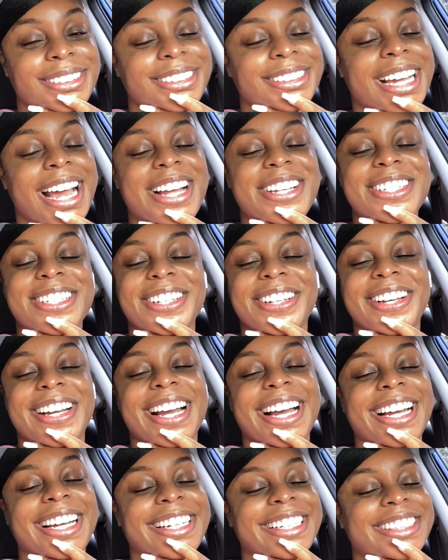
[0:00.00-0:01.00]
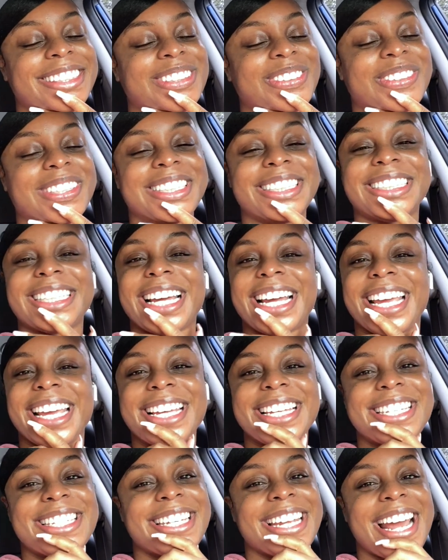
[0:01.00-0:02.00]
I'll see you guys once I
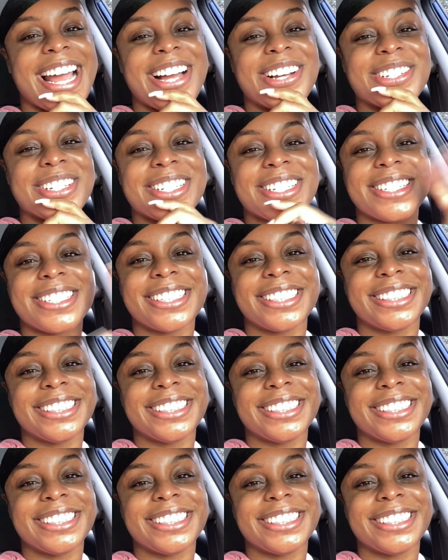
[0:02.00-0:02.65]
get to the house.